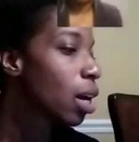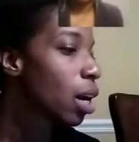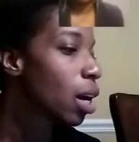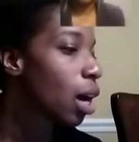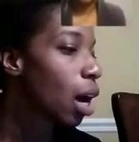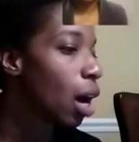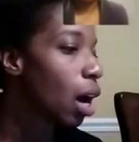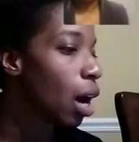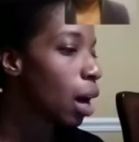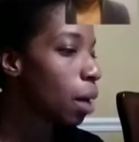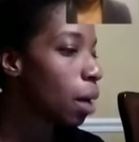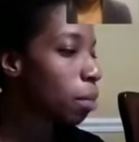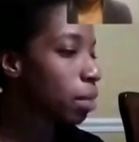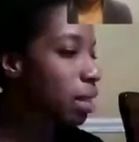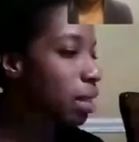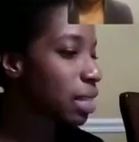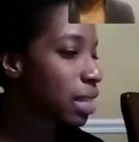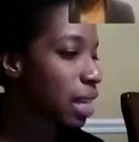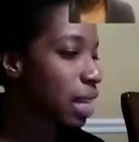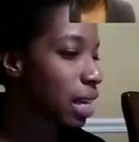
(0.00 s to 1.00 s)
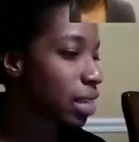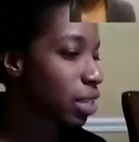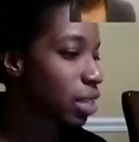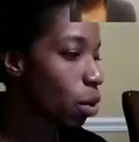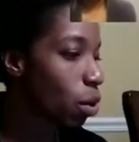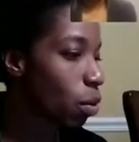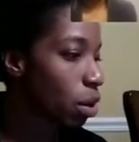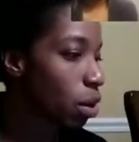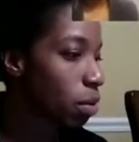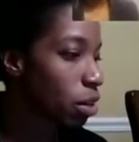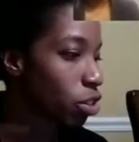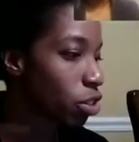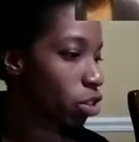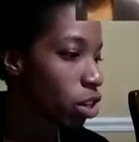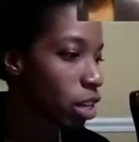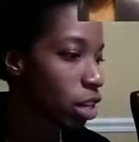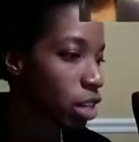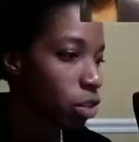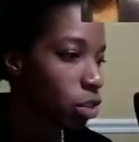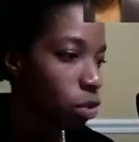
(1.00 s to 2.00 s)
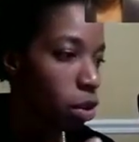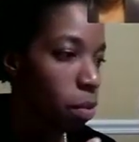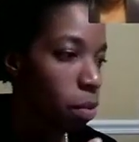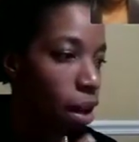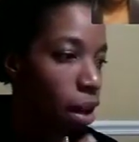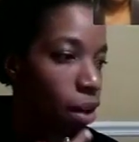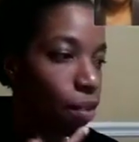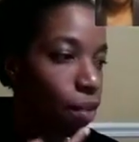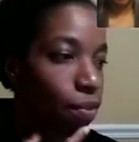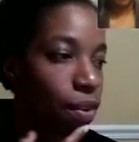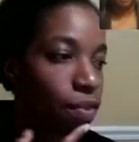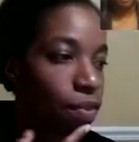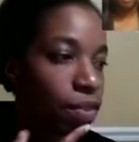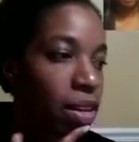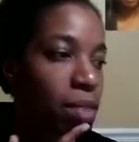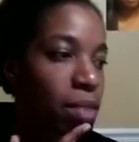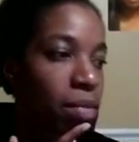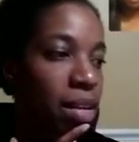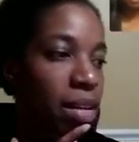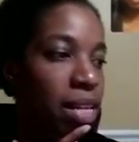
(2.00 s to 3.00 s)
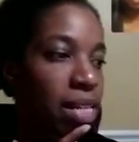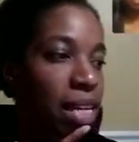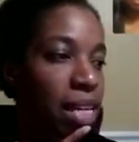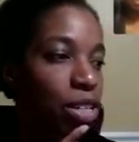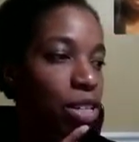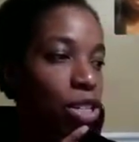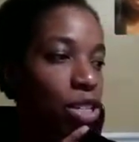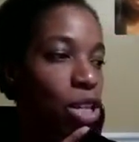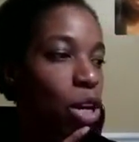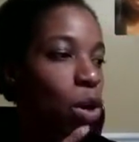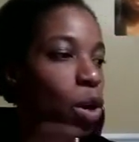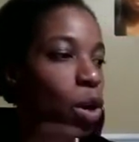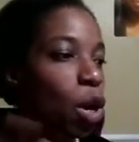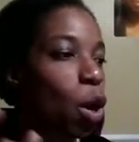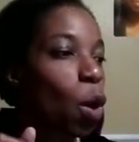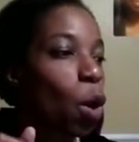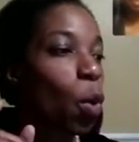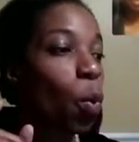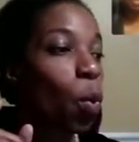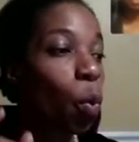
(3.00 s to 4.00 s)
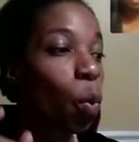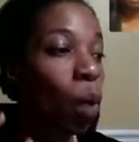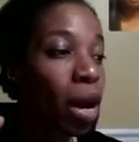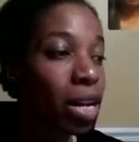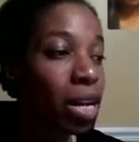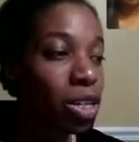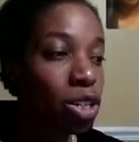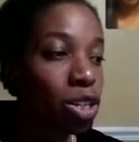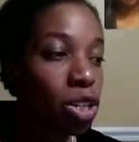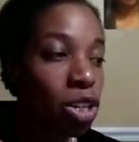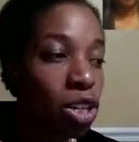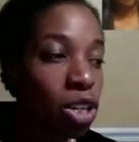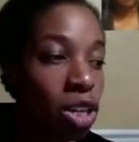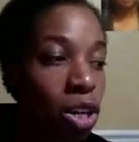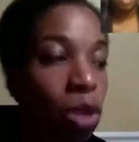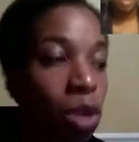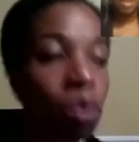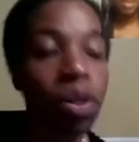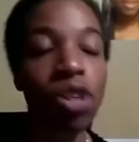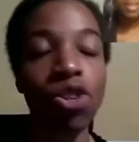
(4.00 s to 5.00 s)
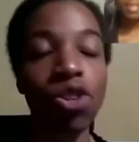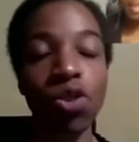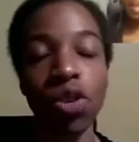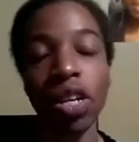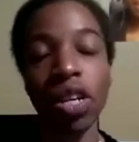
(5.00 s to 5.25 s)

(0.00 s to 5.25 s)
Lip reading: Let's see. So I want to make sure, because we're about 15 minutes out. So what do you enjoy?